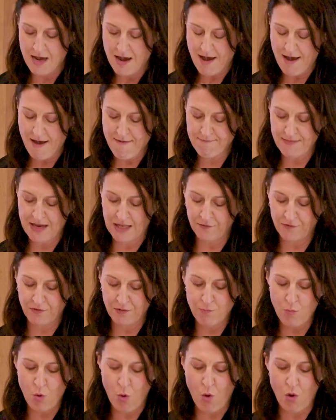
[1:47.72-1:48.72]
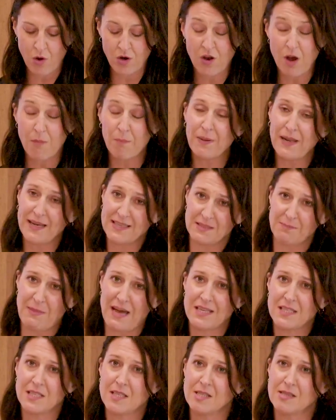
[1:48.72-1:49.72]
And for more complex
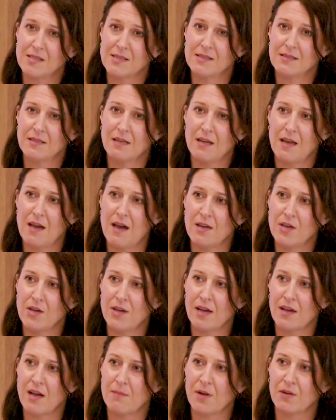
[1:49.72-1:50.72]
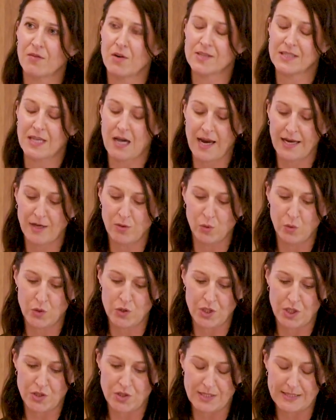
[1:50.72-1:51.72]
matters, you can come across High Court
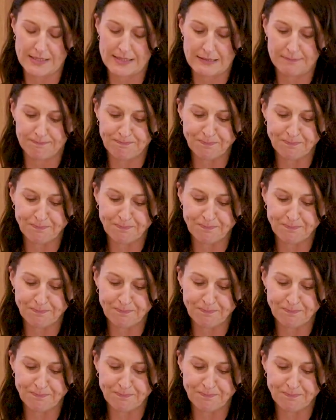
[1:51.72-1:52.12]
judges.